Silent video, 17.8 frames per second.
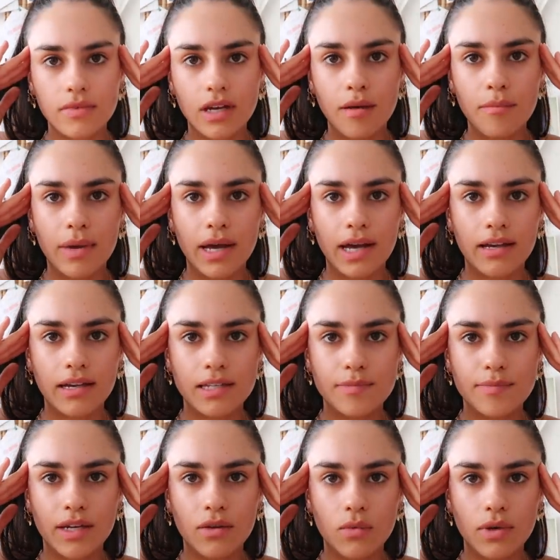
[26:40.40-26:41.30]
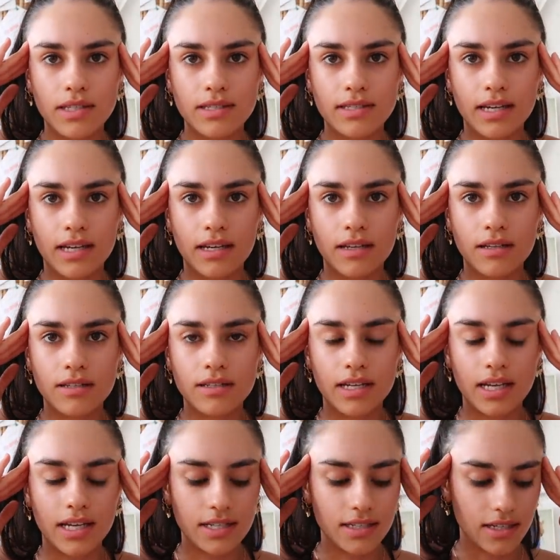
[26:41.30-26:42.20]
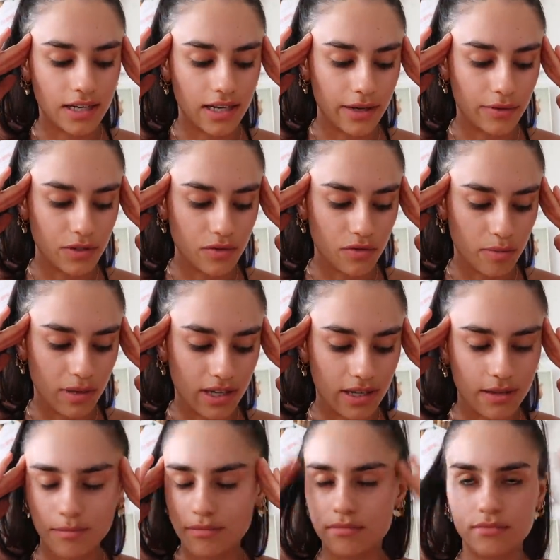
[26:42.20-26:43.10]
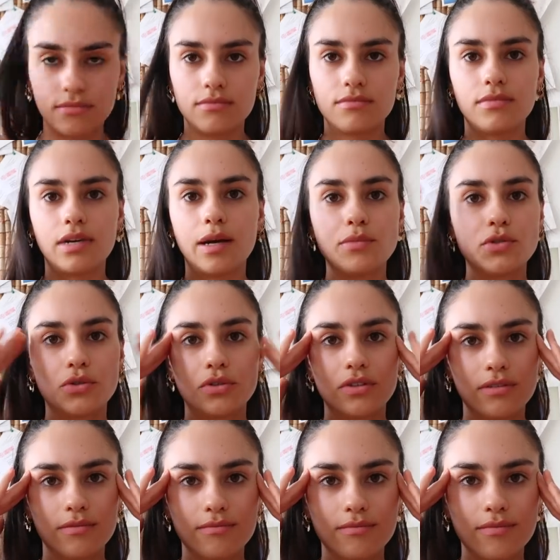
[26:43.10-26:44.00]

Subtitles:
I'm back. It's been 1 second and I was I'm shook.